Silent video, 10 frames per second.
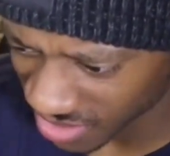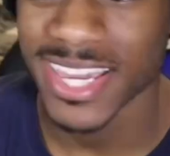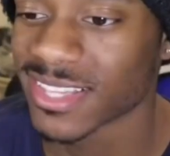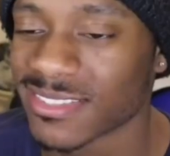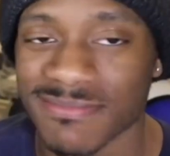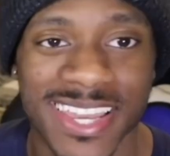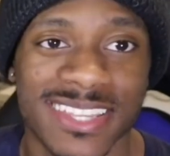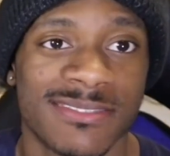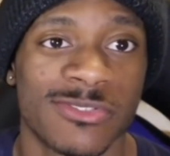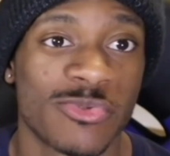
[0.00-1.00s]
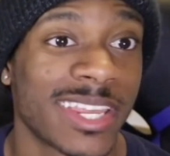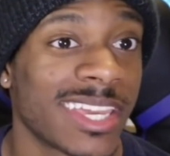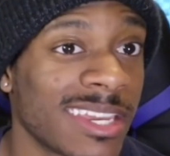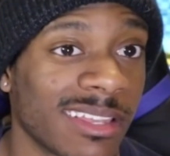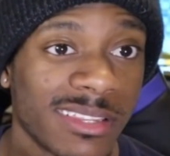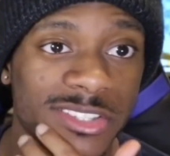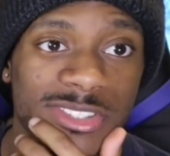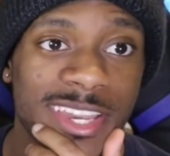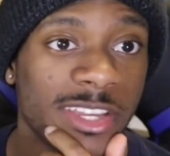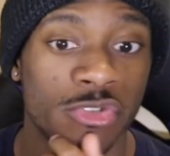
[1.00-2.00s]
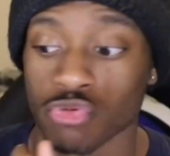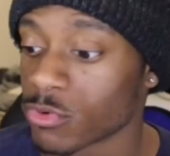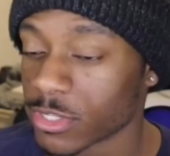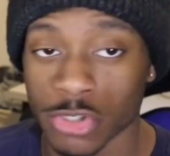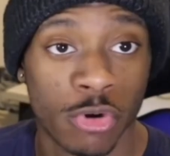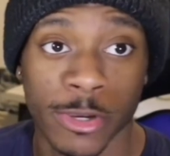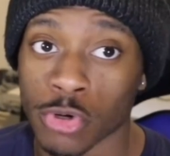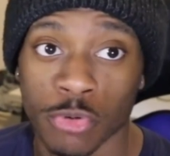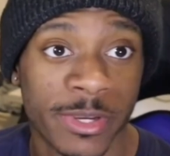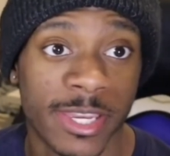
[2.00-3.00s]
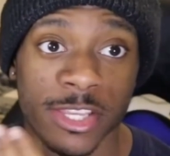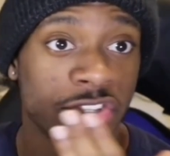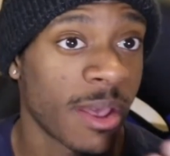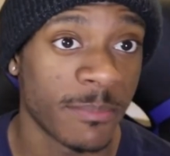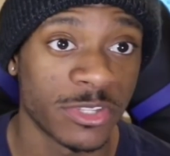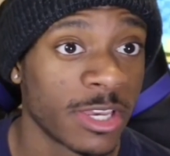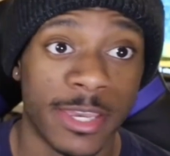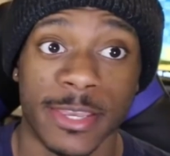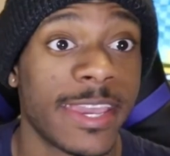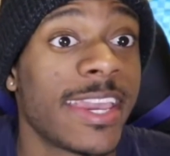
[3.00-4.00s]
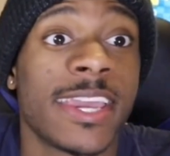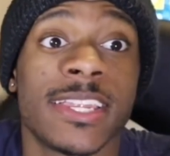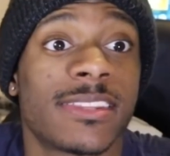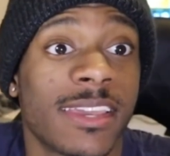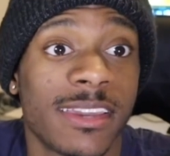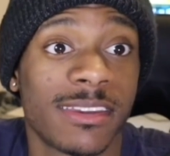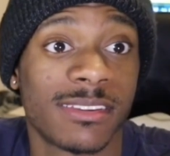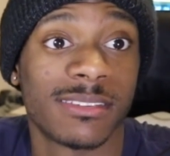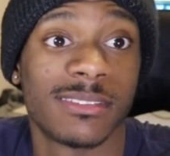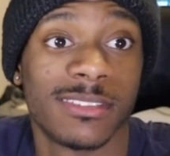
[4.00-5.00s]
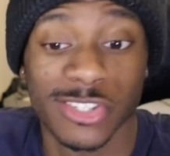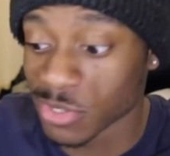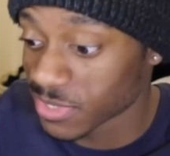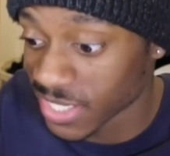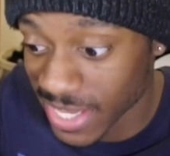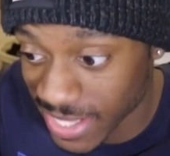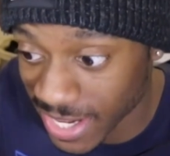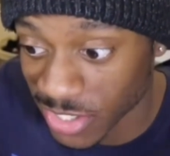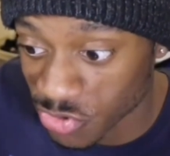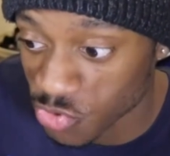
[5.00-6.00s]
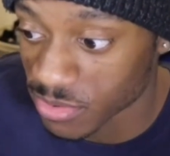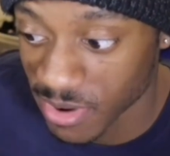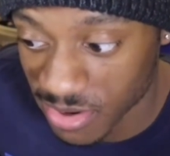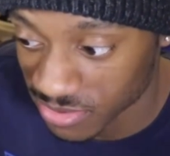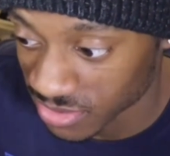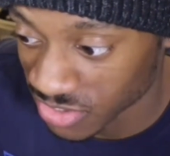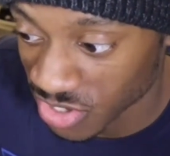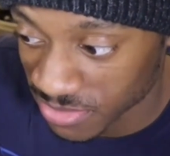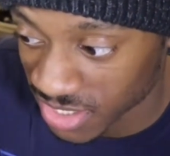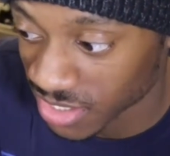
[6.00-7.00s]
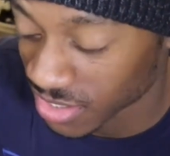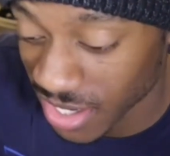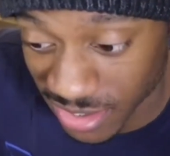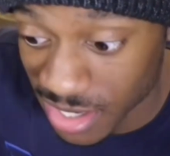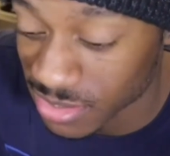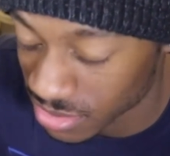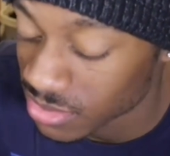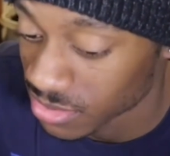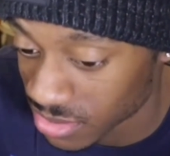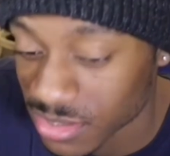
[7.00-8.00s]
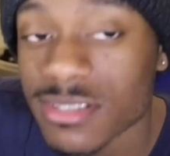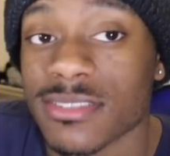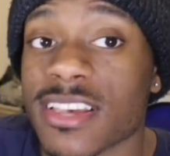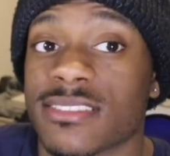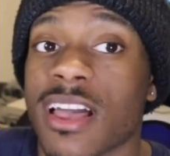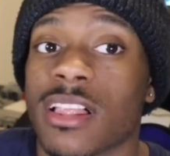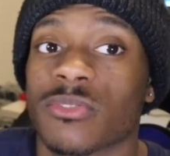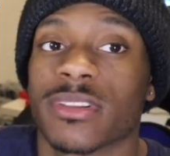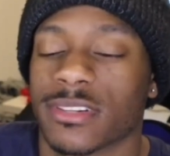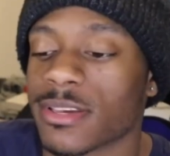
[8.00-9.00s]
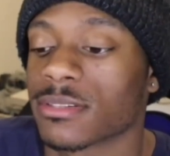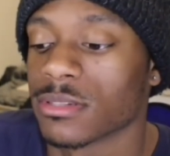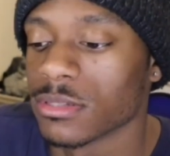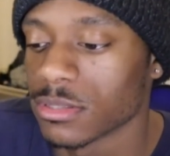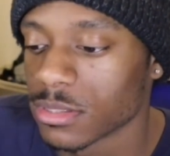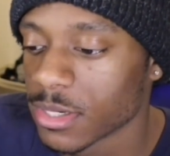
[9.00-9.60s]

can they can do it in English. They can do it, you know, in Korean, Japanese, anything. You know what I'm saying? They they can do it, bro. You know what I'm saying? Like that's that's talent right That's good.